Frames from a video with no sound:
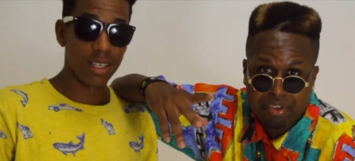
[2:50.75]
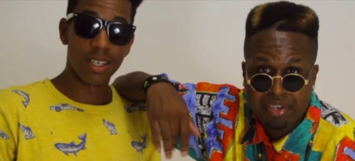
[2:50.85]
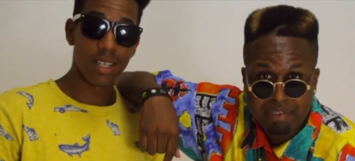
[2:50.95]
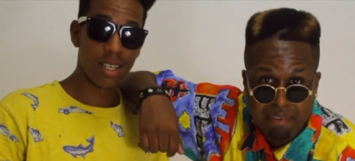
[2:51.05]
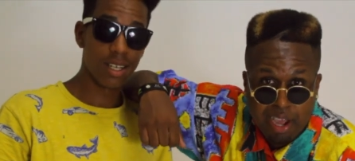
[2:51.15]
Speaker 1: outs
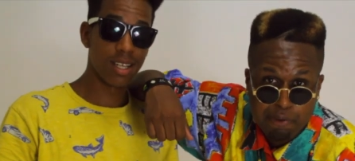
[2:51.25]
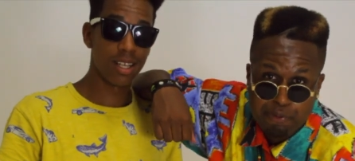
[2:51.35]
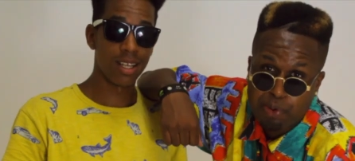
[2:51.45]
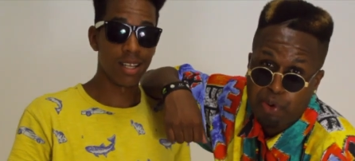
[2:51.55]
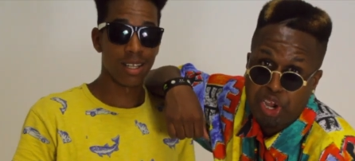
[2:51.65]
to Vlado
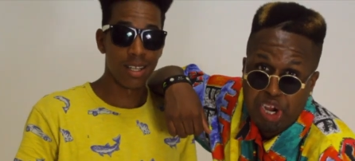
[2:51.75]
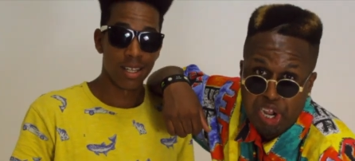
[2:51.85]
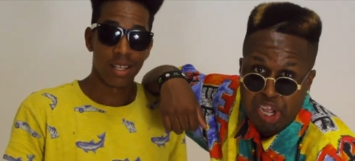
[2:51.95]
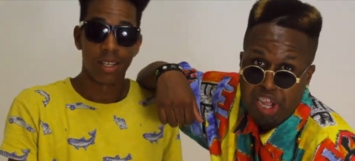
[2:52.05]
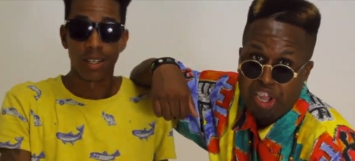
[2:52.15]
Footwear.
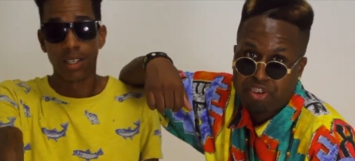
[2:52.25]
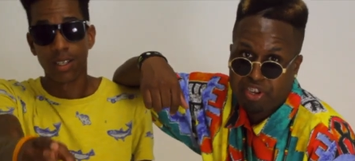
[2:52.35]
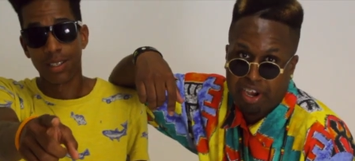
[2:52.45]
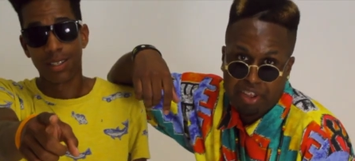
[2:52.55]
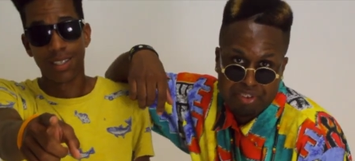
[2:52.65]

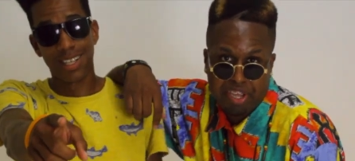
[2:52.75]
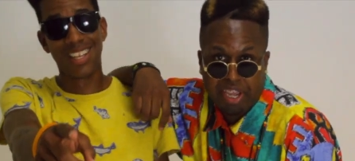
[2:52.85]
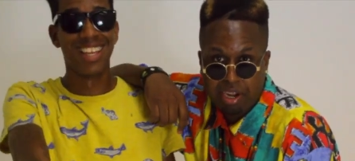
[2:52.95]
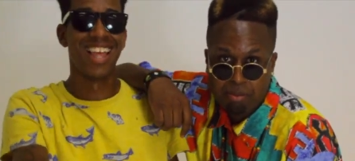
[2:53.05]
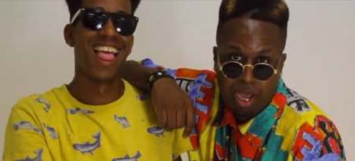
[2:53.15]
Shout outs to
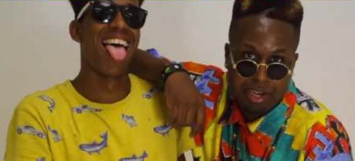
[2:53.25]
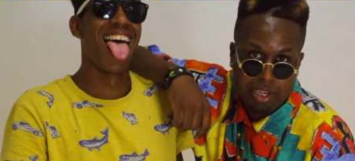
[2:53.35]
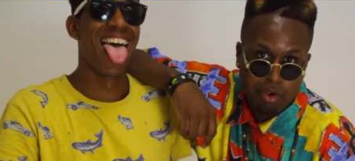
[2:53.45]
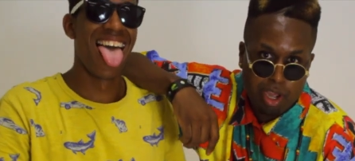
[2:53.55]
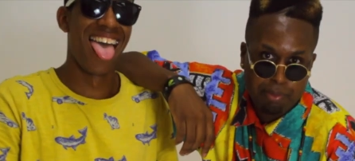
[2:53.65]
everybody, you
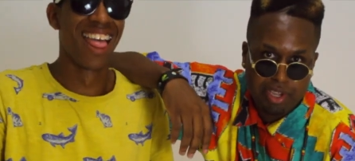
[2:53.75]
know what I'm